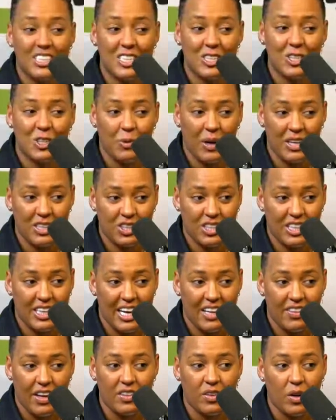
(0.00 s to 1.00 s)
situation here
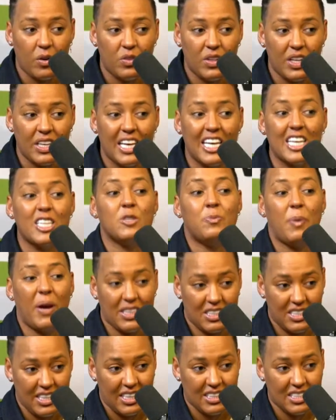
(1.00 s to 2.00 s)
that I don't think he
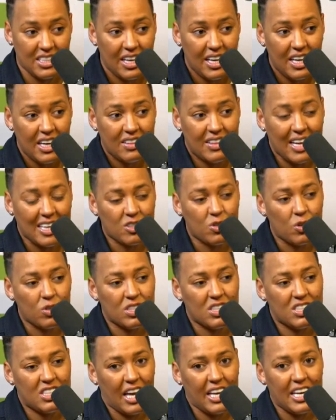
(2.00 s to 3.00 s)
expected. That's not to
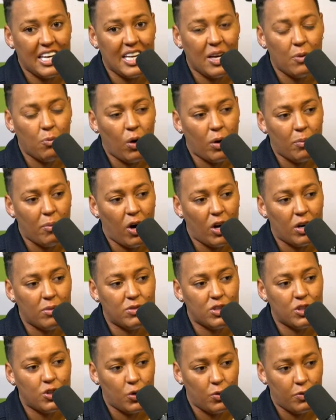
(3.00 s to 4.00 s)
say he didn't want Maanum
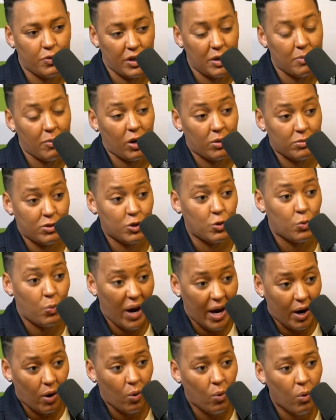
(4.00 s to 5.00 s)
to do, Frida Maanum to do
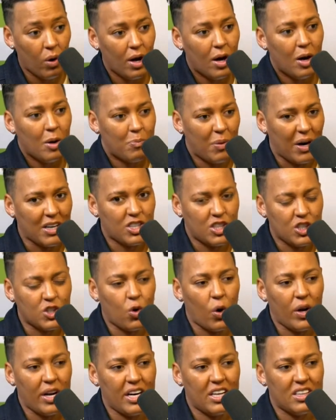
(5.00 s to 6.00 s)
well, but she's
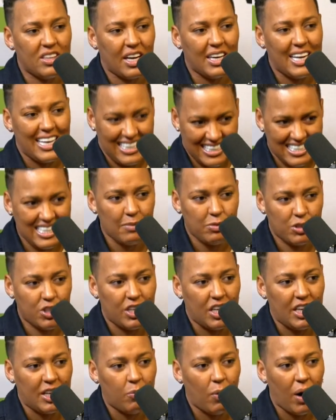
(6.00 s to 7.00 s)
gone in and done
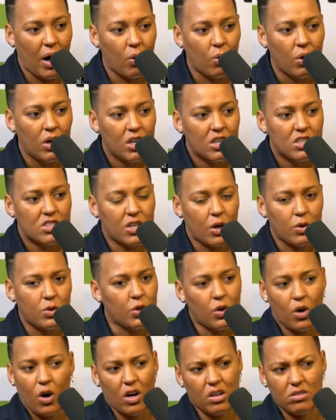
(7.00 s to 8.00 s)
exceptionally well. So you
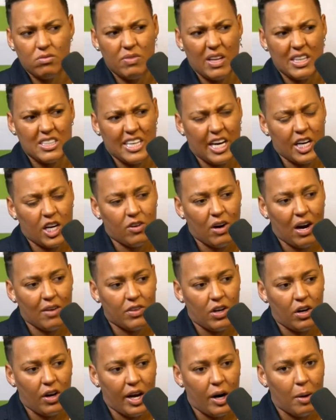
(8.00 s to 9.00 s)
can't then take her out of
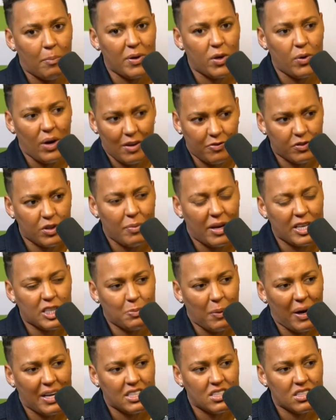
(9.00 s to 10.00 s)
the lineup, but you have to make
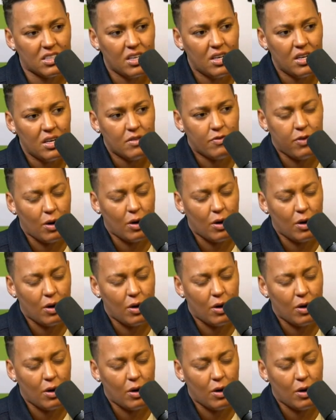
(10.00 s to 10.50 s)
space mm. for